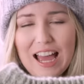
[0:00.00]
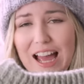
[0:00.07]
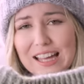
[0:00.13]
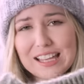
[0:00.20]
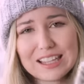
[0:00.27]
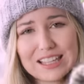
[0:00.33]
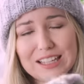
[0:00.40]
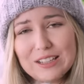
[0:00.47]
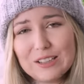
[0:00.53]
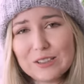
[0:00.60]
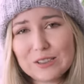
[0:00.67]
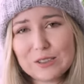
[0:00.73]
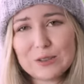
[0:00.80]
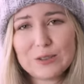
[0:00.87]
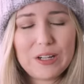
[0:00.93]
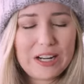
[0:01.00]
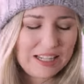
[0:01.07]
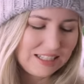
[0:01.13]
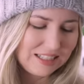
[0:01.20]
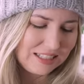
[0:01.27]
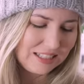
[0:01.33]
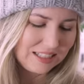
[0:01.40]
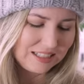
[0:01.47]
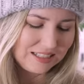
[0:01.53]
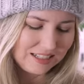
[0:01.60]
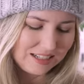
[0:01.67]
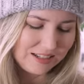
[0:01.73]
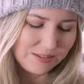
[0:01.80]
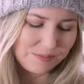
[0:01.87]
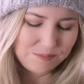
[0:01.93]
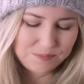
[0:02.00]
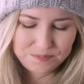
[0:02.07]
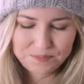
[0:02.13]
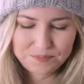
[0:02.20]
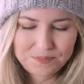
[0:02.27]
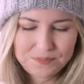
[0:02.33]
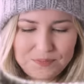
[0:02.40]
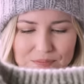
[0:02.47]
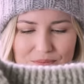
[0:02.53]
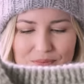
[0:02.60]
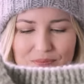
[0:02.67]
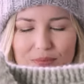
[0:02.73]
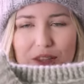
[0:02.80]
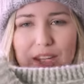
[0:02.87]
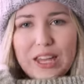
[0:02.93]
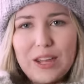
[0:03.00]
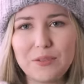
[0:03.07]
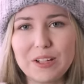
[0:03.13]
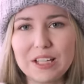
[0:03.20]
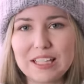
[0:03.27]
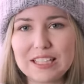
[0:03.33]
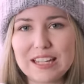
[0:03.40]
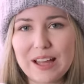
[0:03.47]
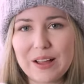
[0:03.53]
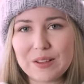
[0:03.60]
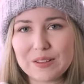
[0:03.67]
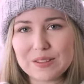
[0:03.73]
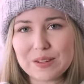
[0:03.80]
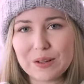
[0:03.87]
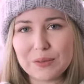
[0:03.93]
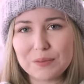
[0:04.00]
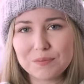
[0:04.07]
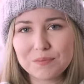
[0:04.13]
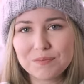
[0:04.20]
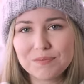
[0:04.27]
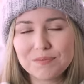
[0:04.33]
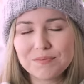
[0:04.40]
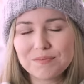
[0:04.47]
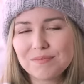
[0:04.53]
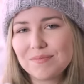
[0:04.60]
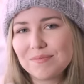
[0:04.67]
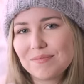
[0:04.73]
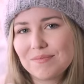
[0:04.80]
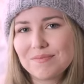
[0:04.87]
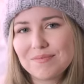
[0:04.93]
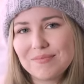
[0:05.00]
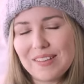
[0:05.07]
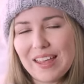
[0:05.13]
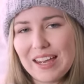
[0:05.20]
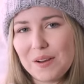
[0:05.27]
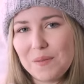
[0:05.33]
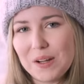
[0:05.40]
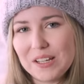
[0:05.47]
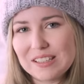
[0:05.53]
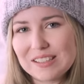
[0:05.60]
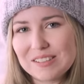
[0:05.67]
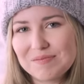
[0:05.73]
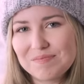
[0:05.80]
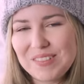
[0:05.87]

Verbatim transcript: I think it looks great. Um, can't really tell, so anyways.